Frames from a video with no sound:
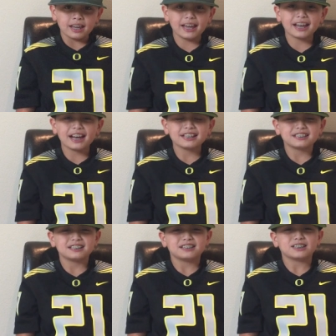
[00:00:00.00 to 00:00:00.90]
Hey guys,
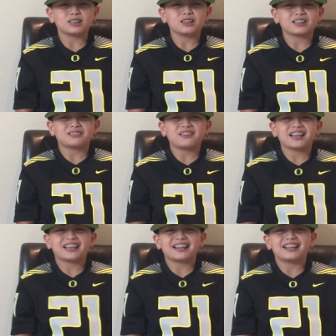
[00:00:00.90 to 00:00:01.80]
this is
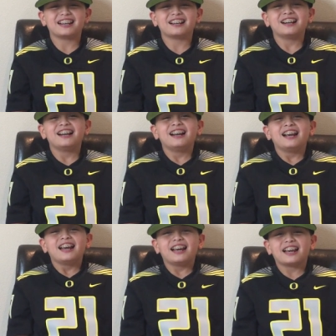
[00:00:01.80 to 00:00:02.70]
GoDucksFanKid here,
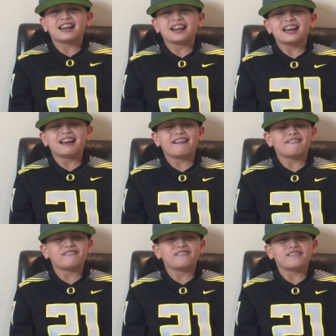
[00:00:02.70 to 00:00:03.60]
and
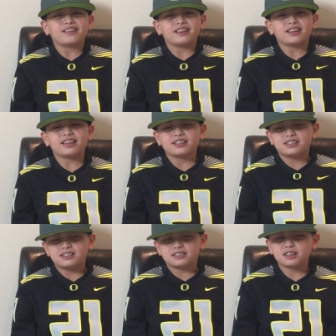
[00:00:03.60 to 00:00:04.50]
I've
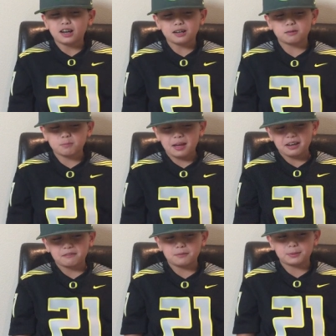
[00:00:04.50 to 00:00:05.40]
gotten
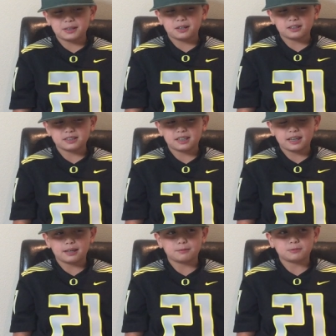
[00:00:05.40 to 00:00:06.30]
back from the Ducks
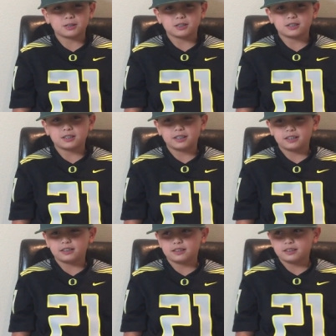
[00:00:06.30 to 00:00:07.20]
game just
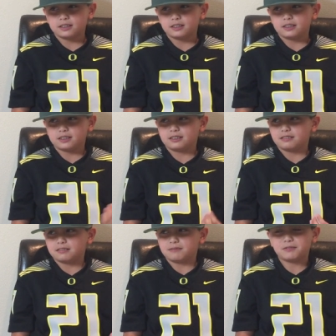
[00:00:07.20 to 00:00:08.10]

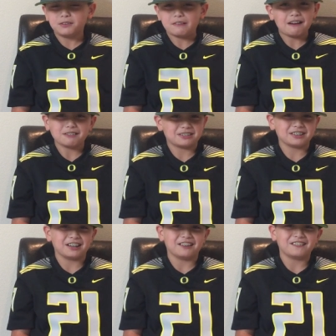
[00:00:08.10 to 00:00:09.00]
a few hours
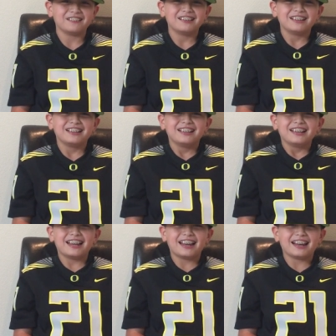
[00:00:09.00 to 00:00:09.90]
ago,
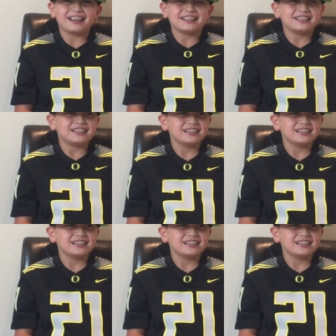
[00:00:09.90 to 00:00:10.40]
and